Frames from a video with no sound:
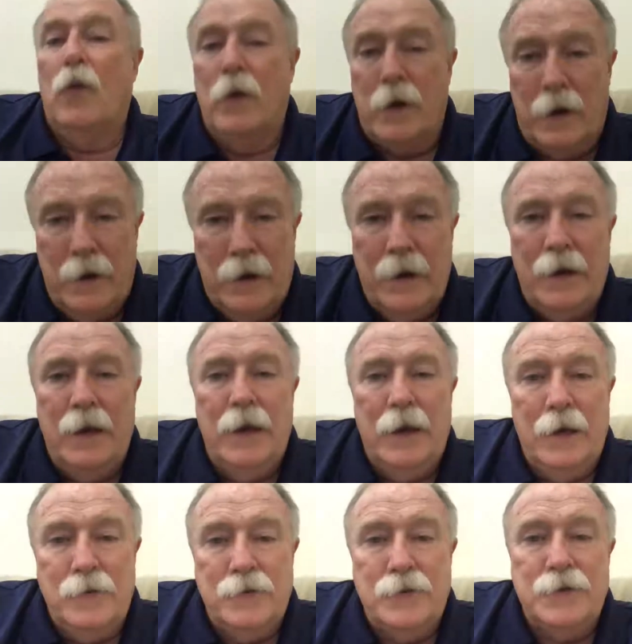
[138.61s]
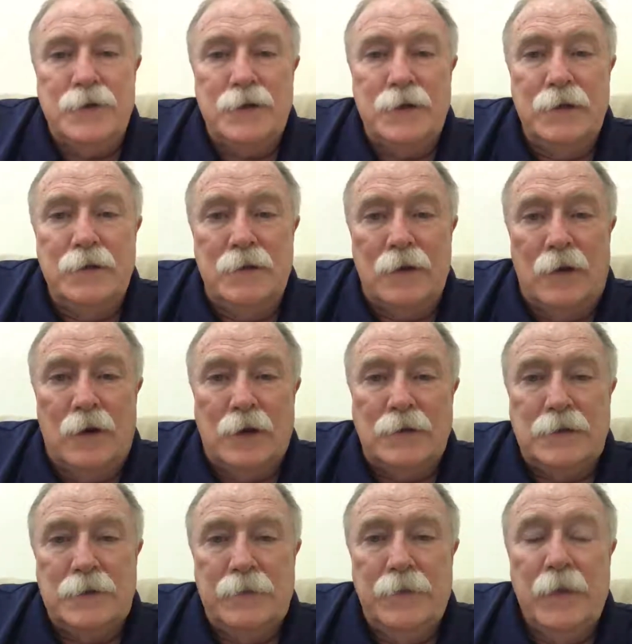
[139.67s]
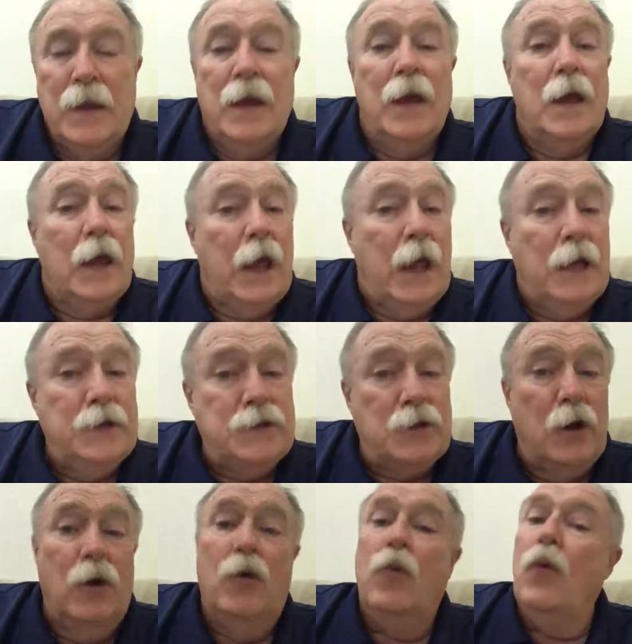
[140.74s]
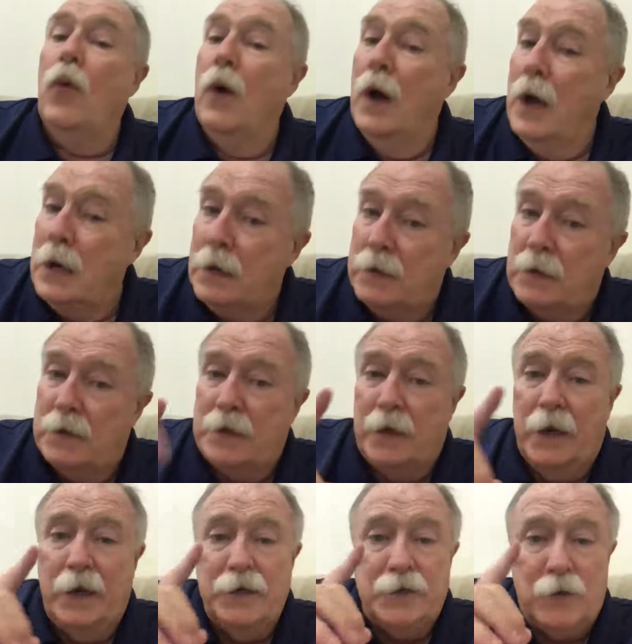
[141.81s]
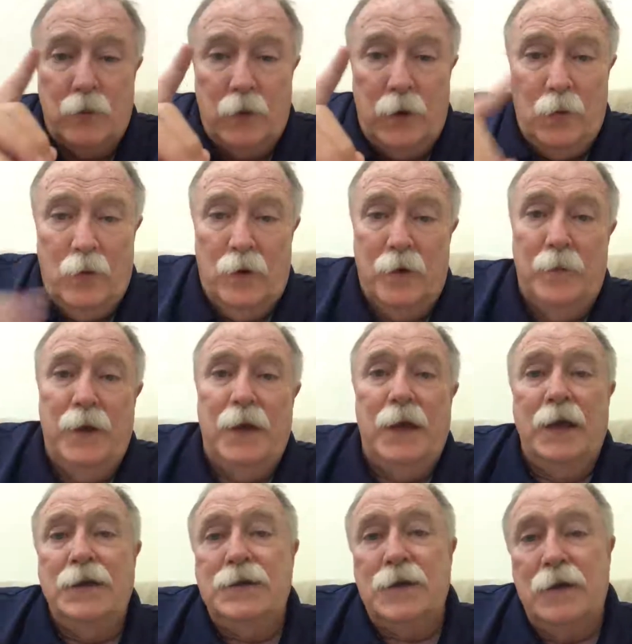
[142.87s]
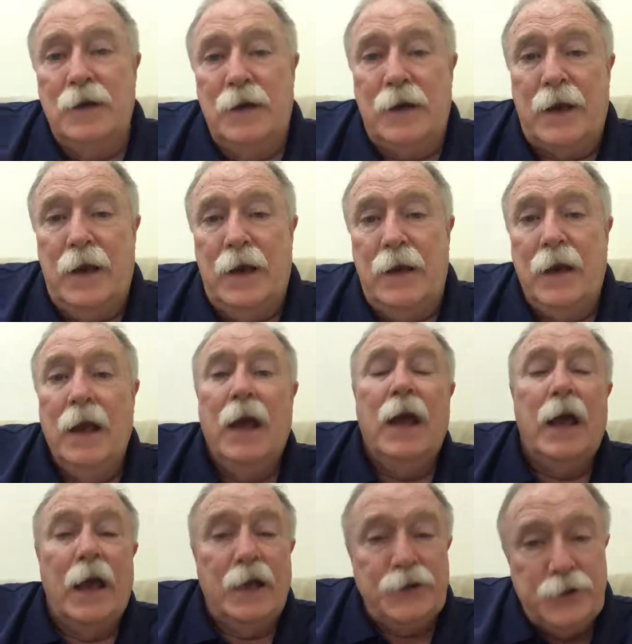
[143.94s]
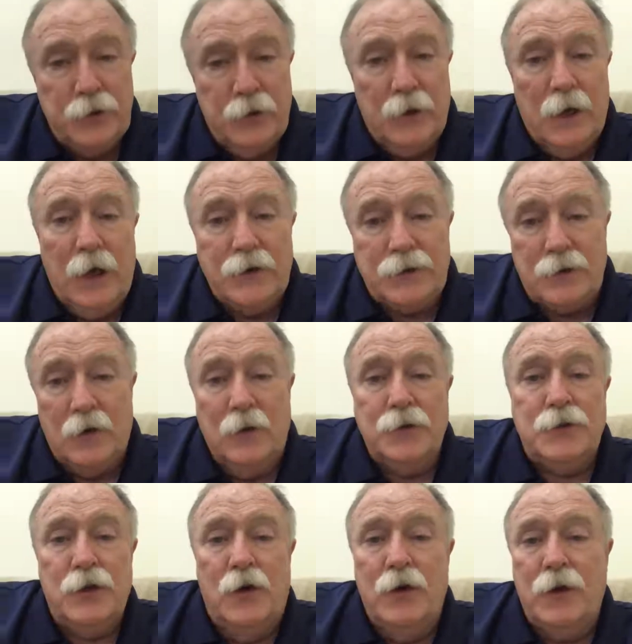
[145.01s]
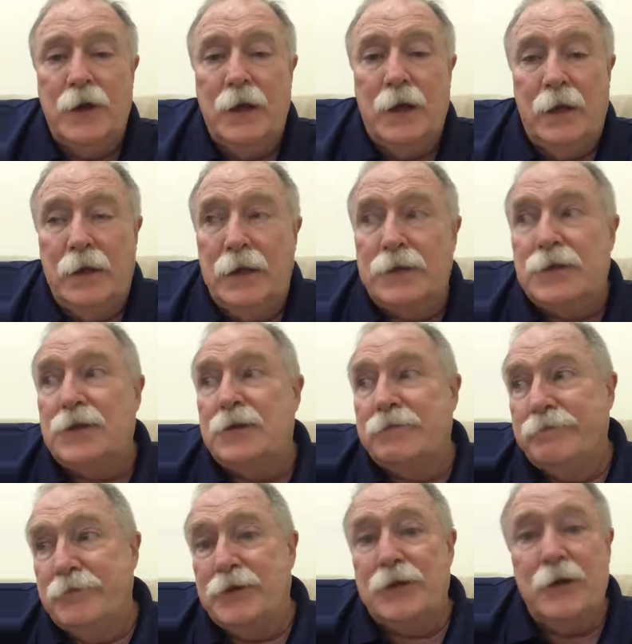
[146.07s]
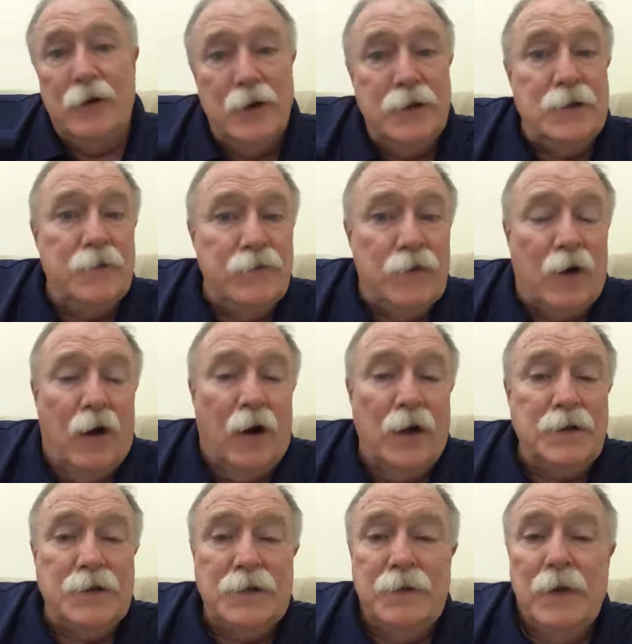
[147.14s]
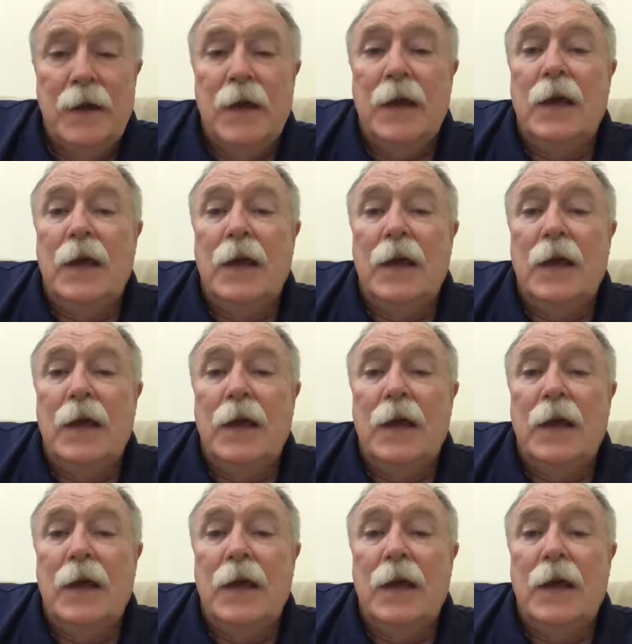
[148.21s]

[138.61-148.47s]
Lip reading: What an interesting thought. And so one of the things that we want to begin to look at as you and I start talking in this series of thoughts